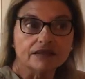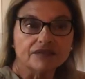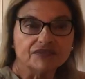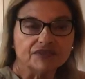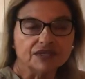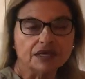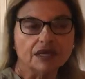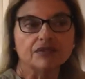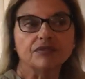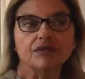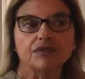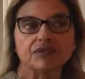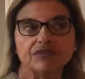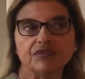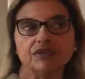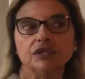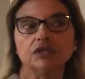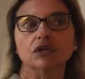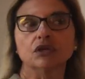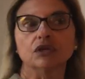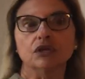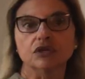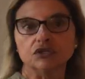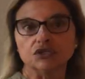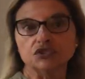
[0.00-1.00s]
The other thing
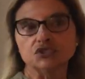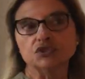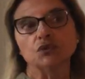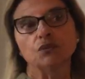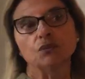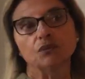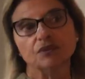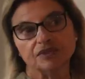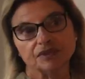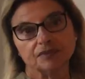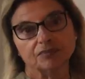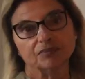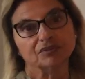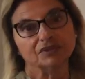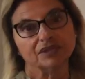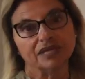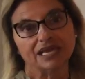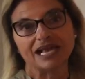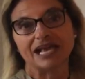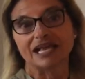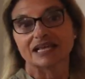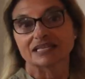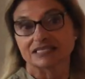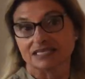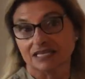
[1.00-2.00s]
you can do with a plant
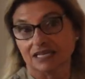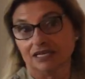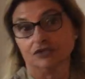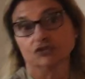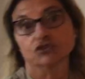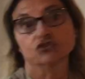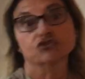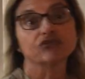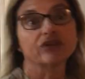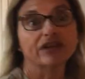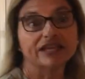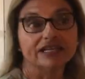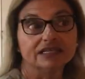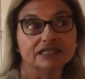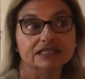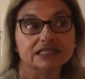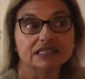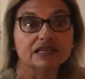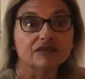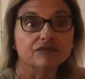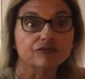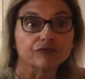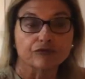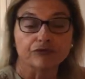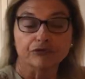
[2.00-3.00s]
asset is trade it
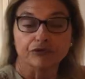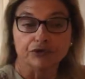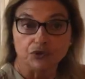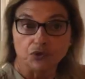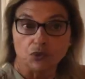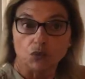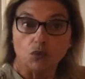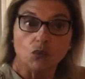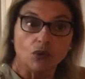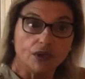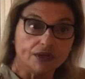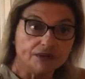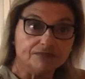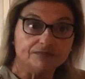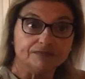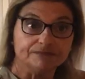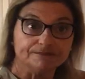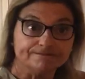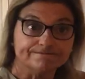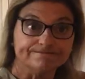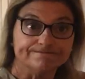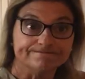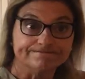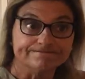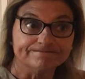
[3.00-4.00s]
in for a new one.
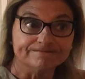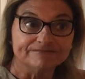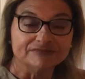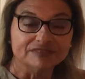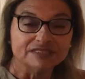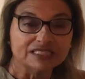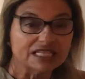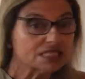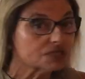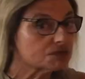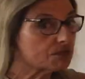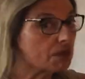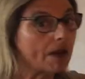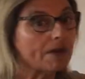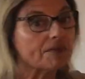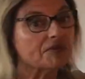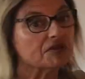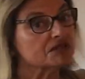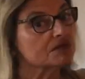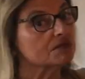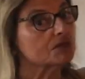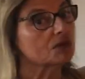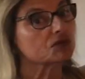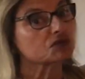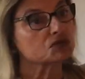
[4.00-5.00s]
That's probably
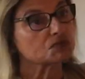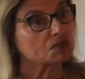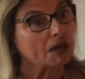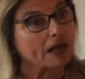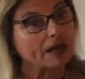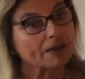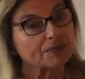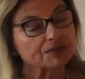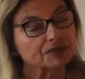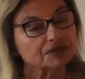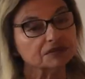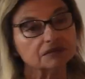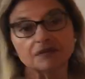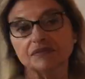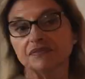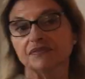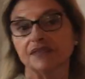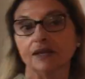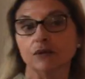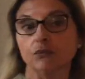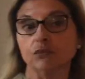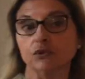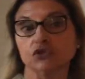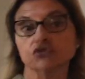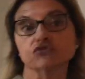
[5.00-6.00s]
the most popular
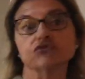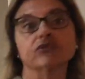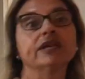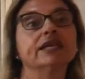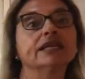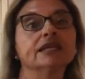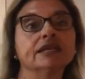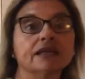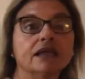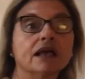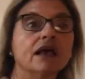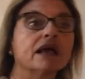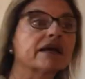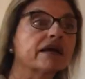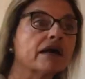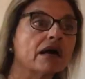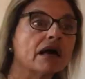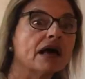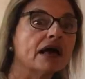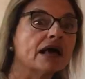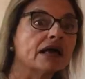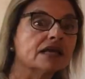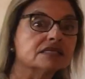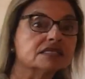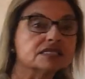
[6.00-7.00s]
thing. We trade in our
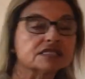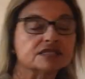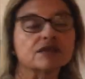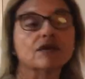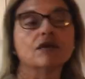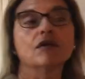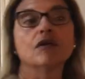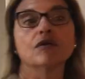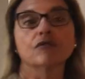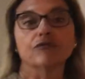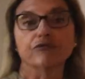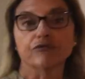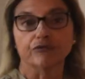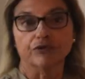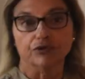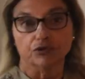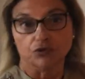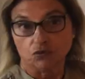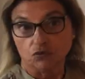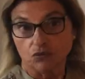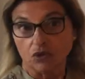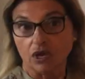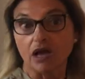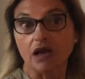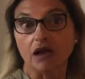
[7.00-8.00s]
cars for a
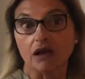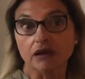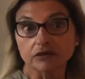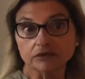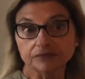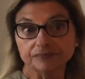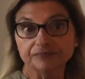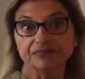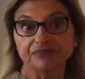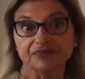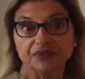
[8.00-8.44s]
new car.